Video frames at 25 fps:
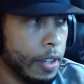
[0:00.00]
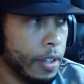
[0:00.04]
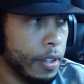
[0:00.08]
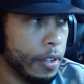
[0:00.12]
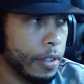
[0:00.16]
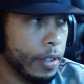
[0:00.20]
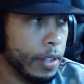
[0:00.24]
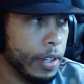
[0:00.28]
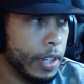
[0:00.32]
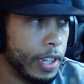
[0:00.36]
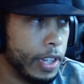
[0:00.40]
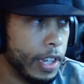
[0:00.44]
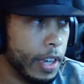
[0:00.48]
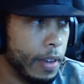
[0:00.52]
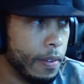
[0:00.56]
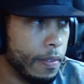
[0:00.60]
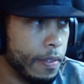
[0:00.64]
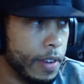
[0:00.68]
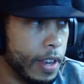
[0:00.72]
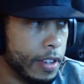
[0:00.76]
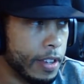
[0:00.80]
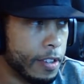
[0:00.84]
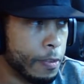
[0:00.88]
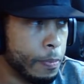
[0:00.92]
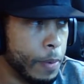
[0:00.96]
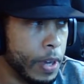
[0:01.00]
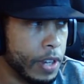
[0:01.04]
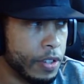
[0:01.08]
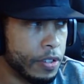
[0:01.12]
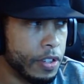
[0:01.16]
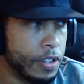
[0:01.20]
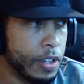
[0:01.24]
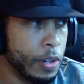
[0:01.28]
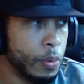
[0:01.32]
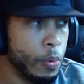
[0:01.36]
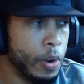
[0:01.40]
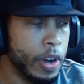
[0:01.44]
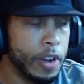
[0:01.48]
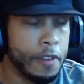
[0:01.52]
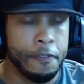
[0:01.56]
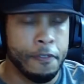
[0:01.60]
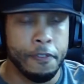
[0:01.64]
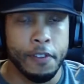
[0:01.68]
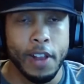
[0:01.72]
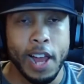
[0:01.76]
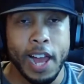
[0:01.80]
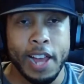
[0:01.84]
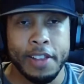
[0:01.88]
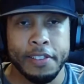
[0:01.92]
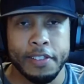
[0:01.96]
you can give him the specialty where he
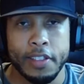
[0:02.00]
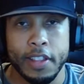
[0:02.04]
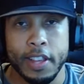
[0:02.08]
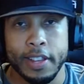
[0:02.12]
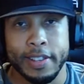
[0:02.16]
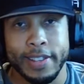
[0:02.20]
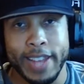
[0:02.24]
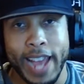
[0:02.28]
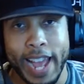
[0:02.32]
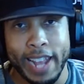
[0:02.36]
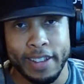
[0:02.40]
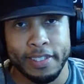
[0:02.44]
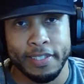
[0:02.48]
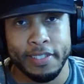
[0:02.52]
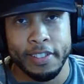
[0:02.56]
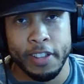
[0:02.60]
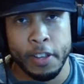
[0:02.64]
flies and attacks the